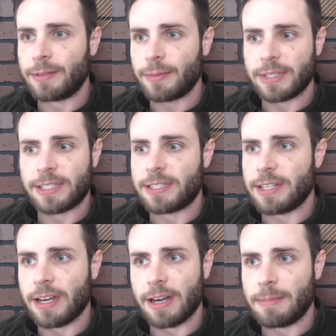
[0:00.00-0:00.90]
We
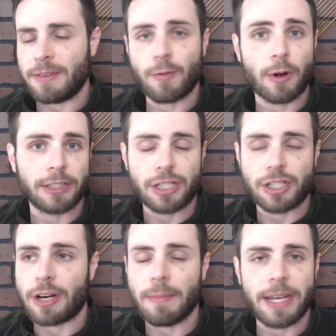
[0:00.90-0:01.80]
before on this
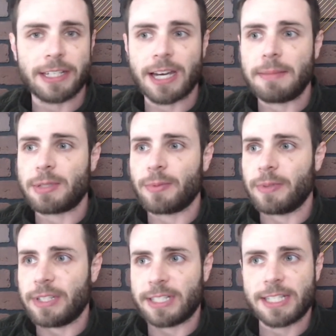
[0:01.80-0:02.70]
channel many times.
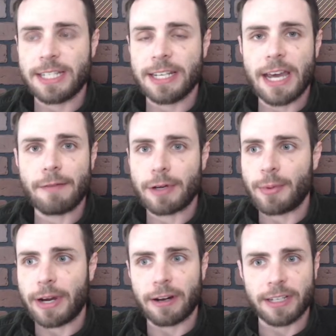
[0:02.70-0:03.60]
It's seen
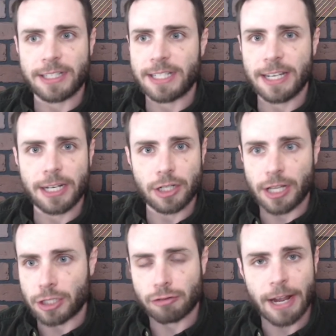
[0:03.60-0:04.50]
everywhere. It's seen in
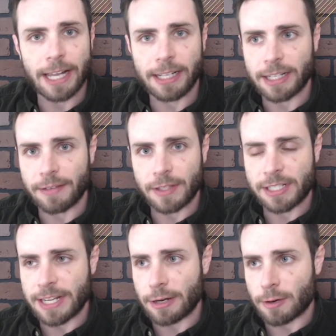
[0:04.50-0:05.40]
the triality of the
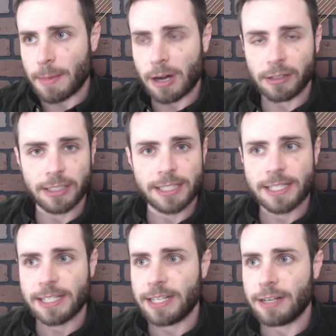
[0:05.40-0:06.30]
Standard Model. It's
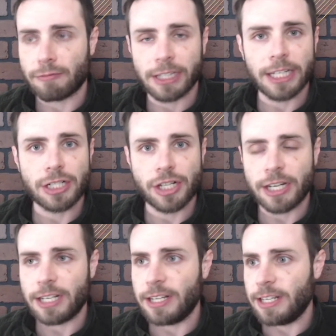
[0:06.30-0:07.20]
seen in religion,
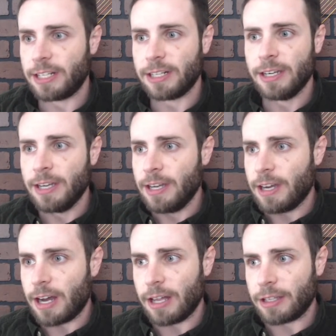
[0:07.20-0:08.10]
in
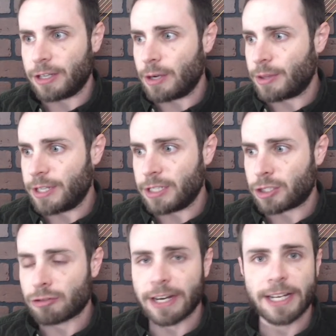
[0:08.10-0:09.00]
the
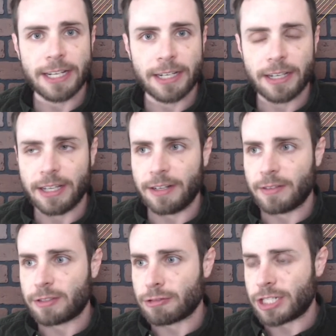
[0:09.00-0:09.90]
Trinity,
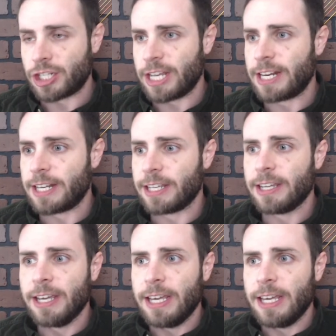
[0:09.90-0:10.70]
in Christianity.